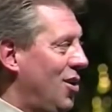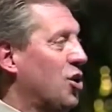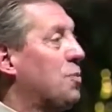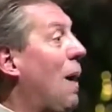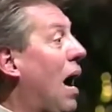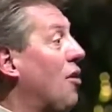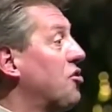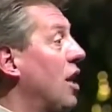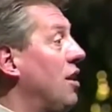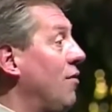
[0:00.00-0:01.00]
Your spouse
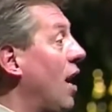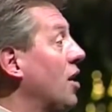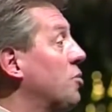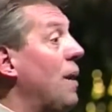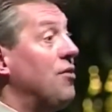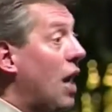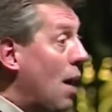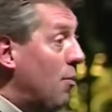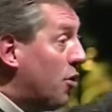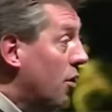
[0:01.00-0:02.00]
doesn't even like to spend
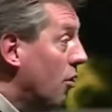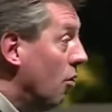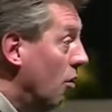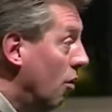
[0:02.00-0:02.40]
time with you.